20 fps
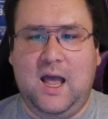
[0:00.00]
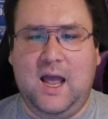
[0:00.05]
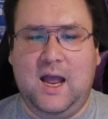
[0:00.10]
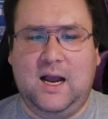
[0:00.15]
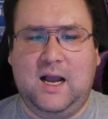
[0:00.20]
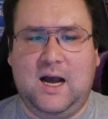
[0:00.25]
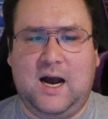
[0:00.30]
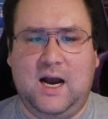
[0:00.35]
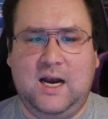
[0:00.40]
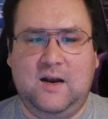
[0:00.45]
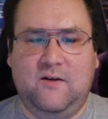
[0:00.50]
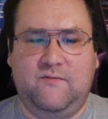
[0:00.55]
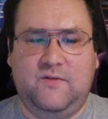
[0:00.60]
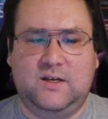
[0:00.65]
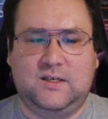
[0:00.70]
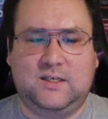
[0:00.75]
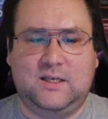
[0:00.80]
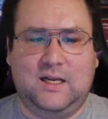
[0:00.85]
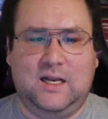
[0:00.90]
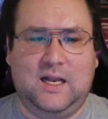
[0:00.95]
and kind of
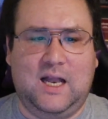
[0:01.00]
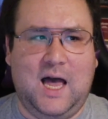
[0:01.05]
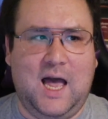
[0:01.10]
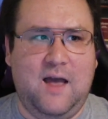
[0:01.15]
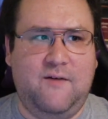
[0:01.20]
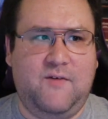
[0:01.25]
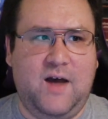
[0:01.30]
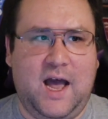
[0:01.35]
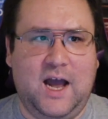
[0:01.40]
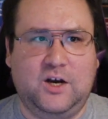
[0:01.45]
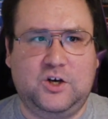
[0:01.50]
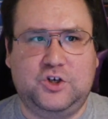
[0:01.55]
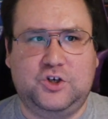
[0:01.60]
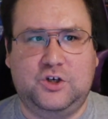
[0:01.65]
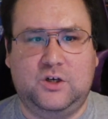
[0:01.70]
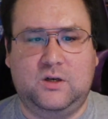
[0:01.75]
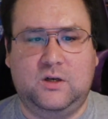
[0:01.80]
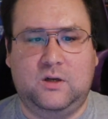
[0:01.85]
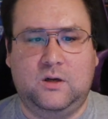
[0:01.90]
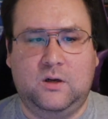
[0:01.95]
this
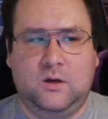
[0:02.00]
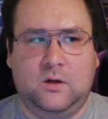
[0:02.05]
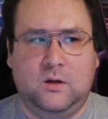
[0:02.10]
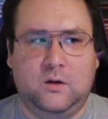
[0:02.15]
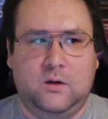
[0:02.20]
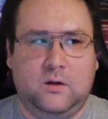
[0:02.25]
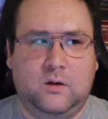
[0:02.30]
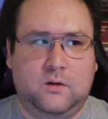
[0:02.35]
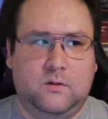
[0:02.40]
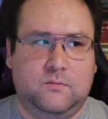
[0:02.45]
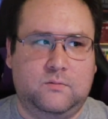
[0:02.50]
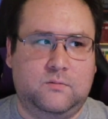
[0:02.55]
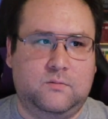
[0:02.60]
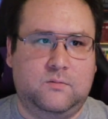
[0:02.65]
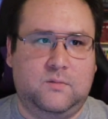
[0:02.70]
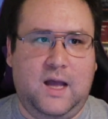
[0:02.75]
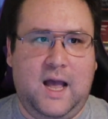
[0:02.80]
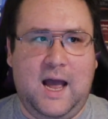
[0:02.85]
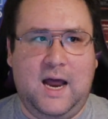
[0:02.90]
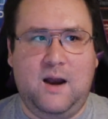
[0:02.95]
live-action
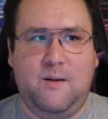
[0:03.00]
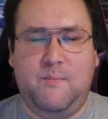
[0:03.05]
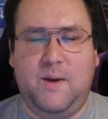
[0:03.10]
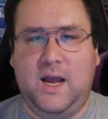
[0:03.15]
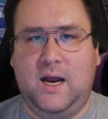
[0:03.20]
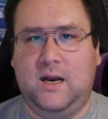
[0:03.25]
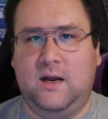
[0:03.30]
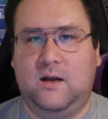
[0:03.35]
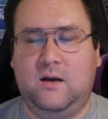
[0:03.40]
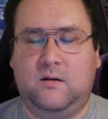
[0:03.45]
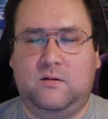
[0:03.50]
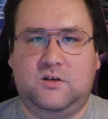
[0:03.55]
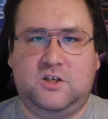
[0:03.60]
animated